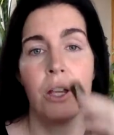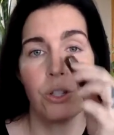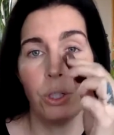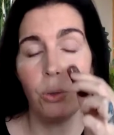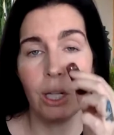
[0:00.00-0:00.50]
So
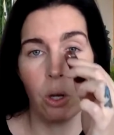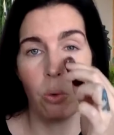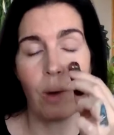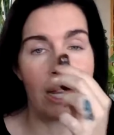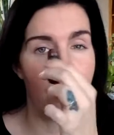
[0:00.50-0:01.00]
you can go
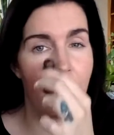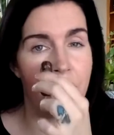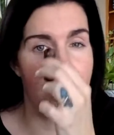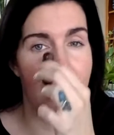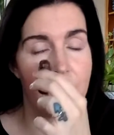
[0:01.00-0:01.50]
right around the
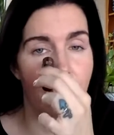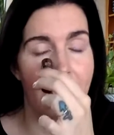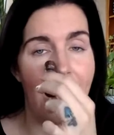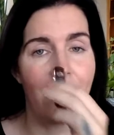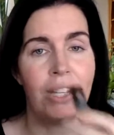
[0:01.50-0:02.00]
nasal
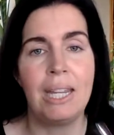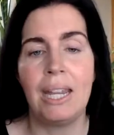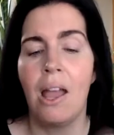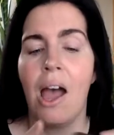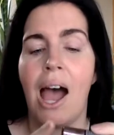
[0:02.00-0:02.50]

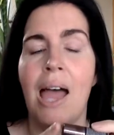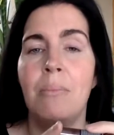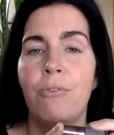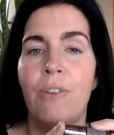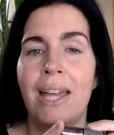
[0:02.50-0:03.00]
cavity. I'm
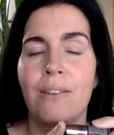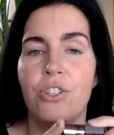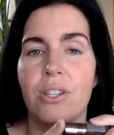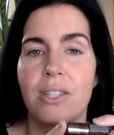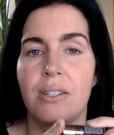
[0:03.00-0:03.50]
a fan of
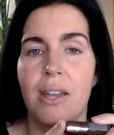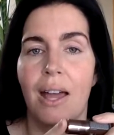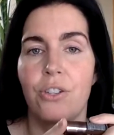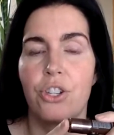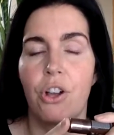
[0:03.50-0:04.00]
just a
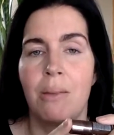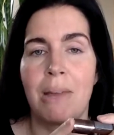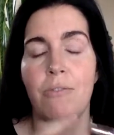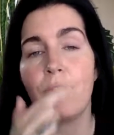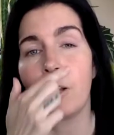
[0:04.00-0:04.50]
touch on
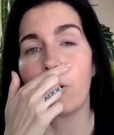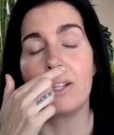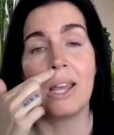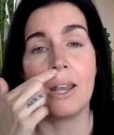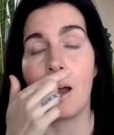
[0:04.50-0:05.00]
my finger
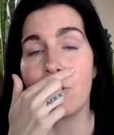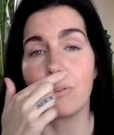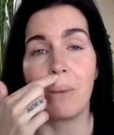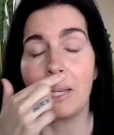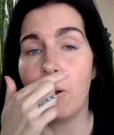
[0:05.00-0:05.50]
and then under
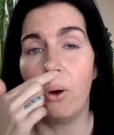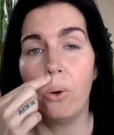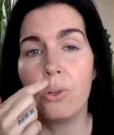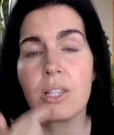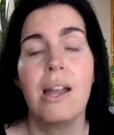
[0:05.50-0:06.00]
my
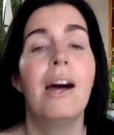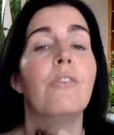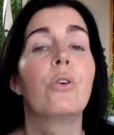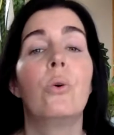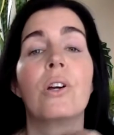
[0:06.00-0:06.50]
nose,
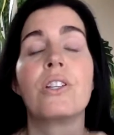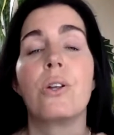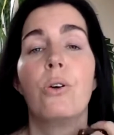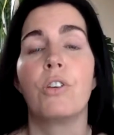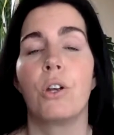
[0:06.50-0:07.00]
of course,
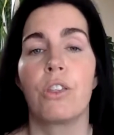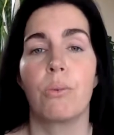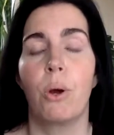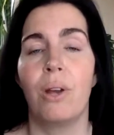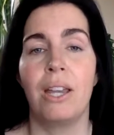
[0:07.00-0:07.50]
over your
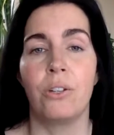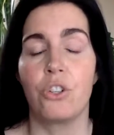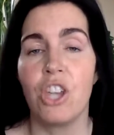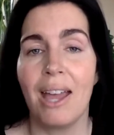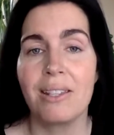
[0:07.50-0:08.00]
throat and your
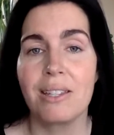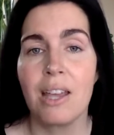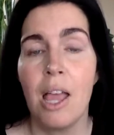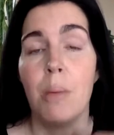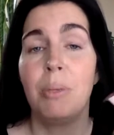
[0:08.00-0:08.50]
chest.
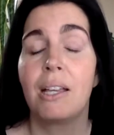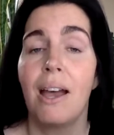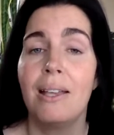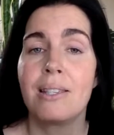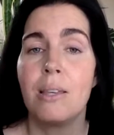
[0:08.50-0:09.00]

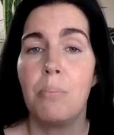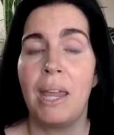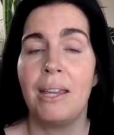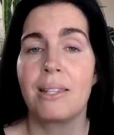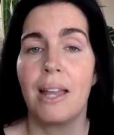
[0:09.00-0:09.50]
Because the
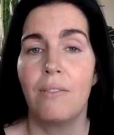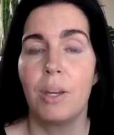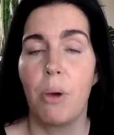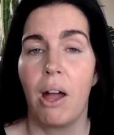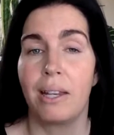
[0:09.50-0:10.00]
base of the
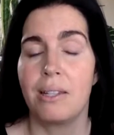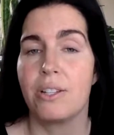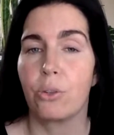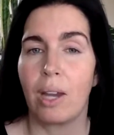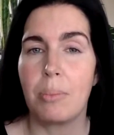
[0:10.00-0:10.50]
product
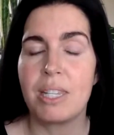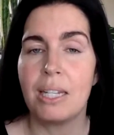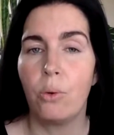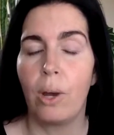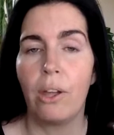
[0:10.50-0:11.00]
is
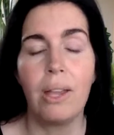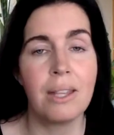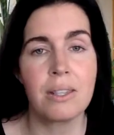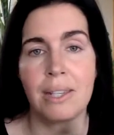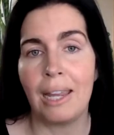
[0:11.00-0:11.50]
grapeseed oil,
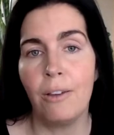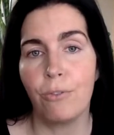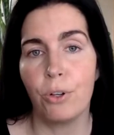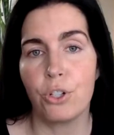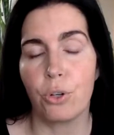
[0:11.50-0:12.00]
it's safe
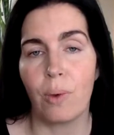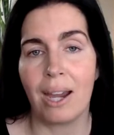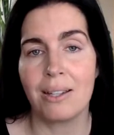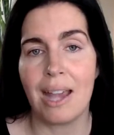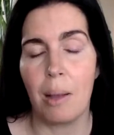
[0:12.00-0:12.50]
for
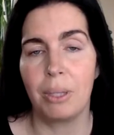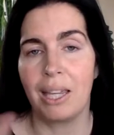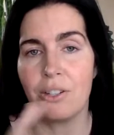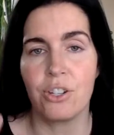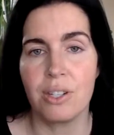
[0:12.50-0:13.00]
direct
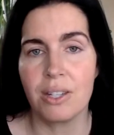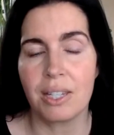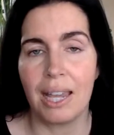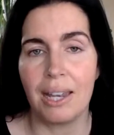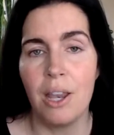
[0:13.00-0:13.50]
application to
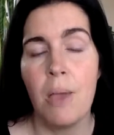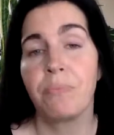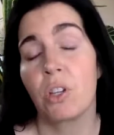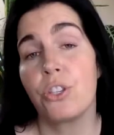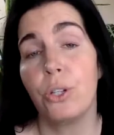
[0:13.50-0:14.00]
skin.
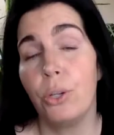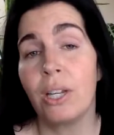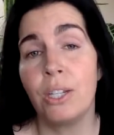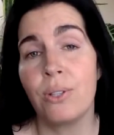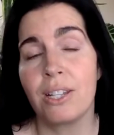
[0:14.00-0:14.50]
So you
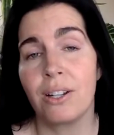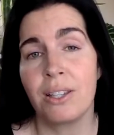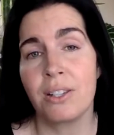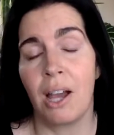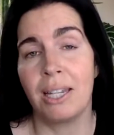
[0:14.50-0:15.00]
can use it on the
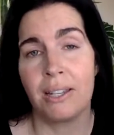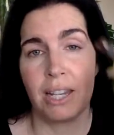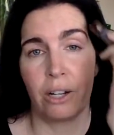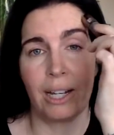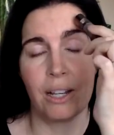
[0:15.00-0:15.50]
sinus
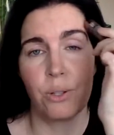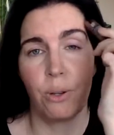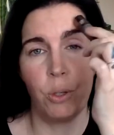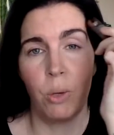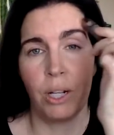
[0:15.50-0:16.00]
area. So
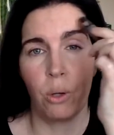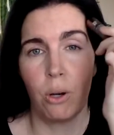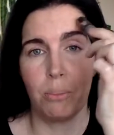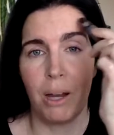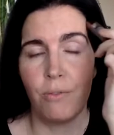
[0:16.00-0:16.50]
if you want to go
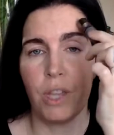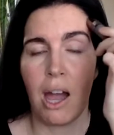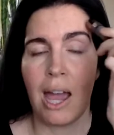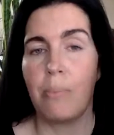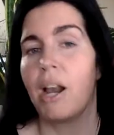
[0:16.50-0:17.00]
above the
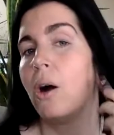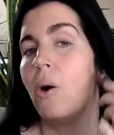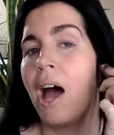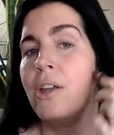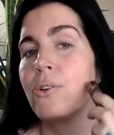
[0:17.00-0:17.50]
eyebrow,
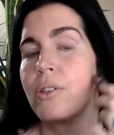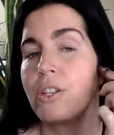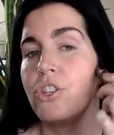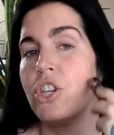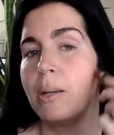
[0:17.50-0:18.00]
under the
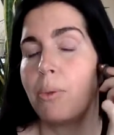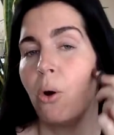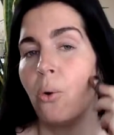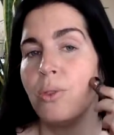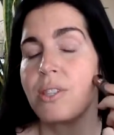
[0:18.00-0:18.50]

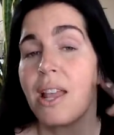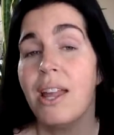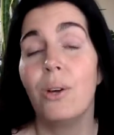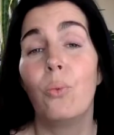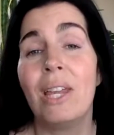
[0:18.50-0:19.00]
cheekbones,
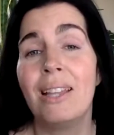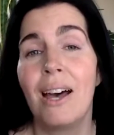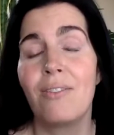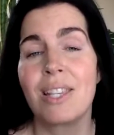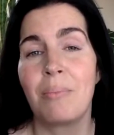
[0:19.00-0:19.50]
we
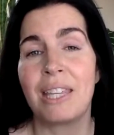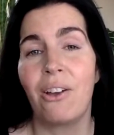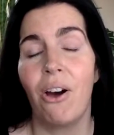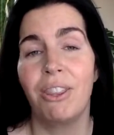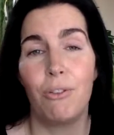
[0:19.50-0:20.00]
love something
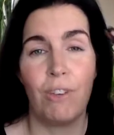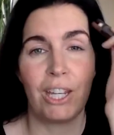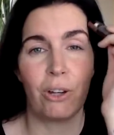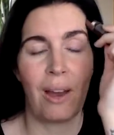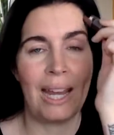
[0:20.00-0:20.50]
called the
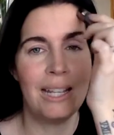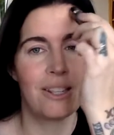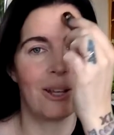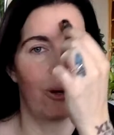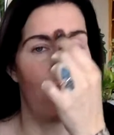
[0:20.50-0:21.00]
figure eight.
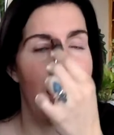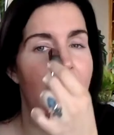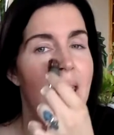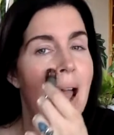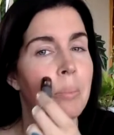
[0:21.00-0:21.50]
So
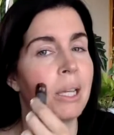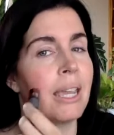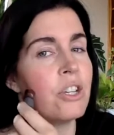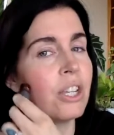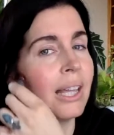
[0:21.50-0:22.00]
an
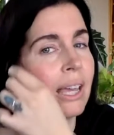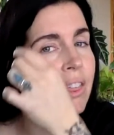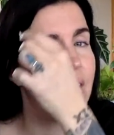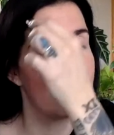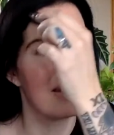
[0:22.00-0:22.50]
application like
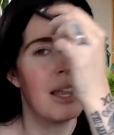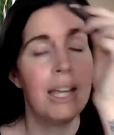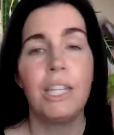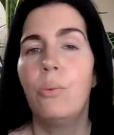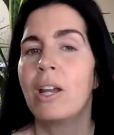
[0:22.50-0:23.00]
this,
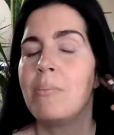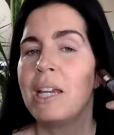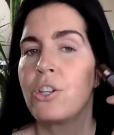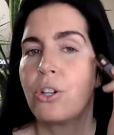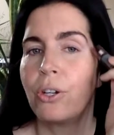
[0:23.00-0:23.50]
you want to make
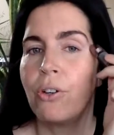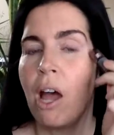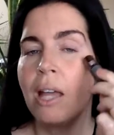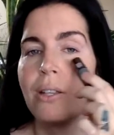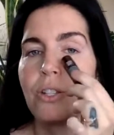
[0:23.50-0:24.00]
sure you're
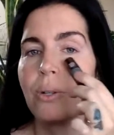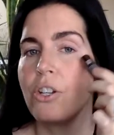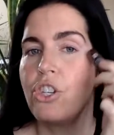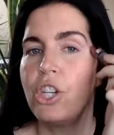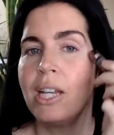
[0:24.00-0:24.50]
not sort
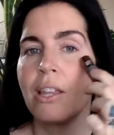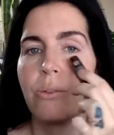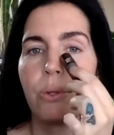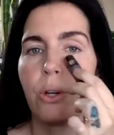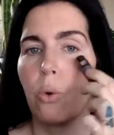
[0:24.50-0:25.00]
of cheating
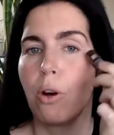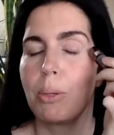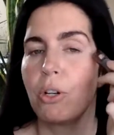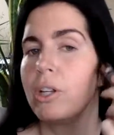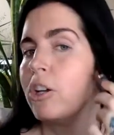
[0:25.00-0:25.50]
through your
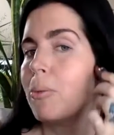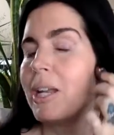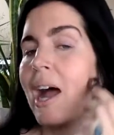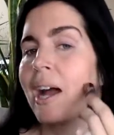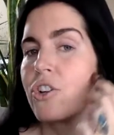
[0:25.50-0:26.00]
orbital here, but
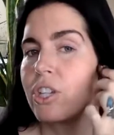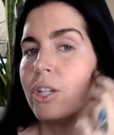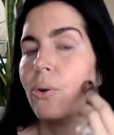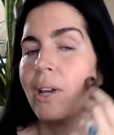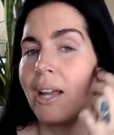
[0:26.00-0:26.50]
actually
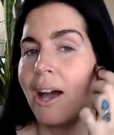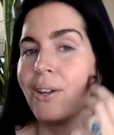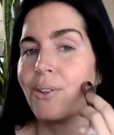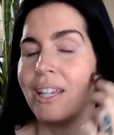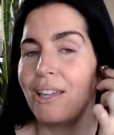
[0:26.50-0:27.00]
going
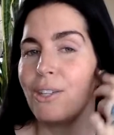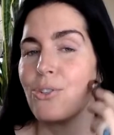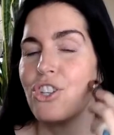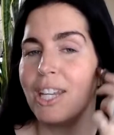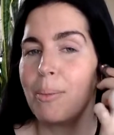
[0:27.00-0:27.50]
underneath your
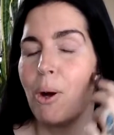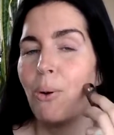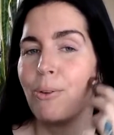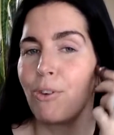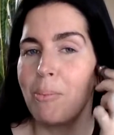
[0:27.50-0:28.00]

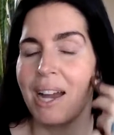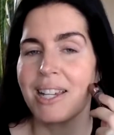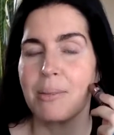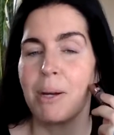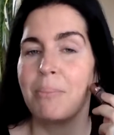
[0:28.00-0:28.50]
cheekbone for
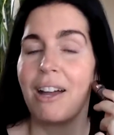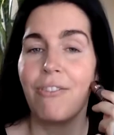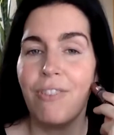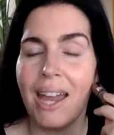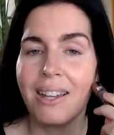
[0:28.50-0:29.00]
maximum
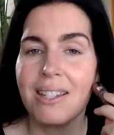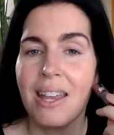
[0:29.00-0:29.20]
effect.